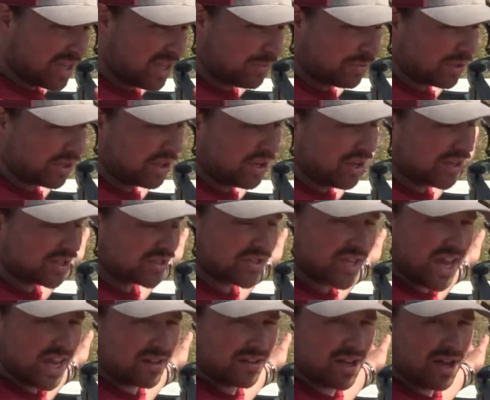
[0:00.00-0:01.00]
keep the gun
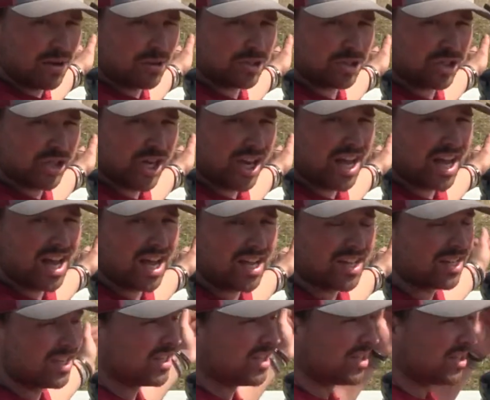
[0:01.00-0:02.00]
exactly how it shot
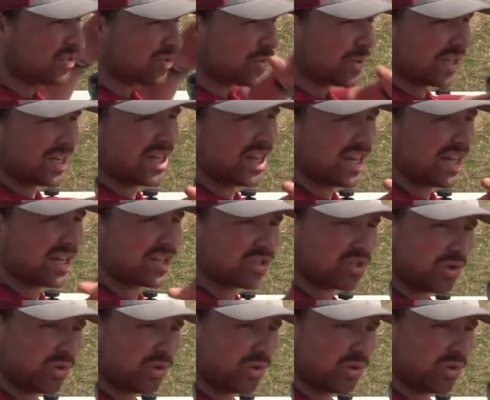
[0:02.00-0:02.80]
so we can get it as